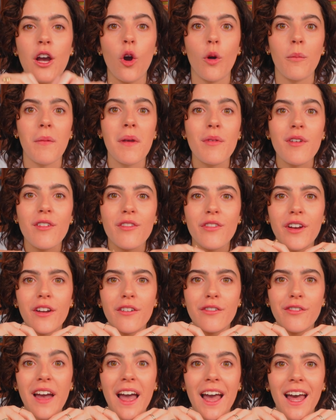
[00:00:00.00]
Or maybe even a
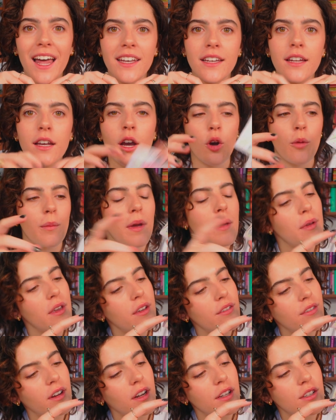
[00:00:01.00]
fan, or maybe
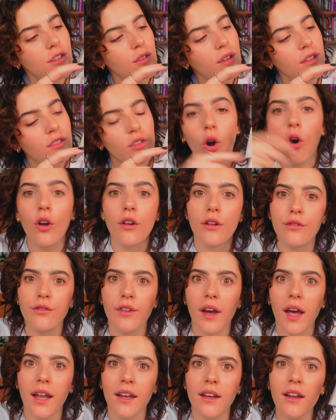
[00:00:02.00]
even I'd do this on a
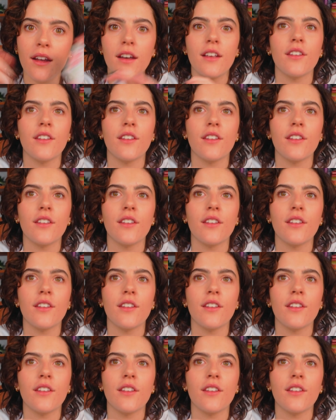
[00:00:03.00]
fan.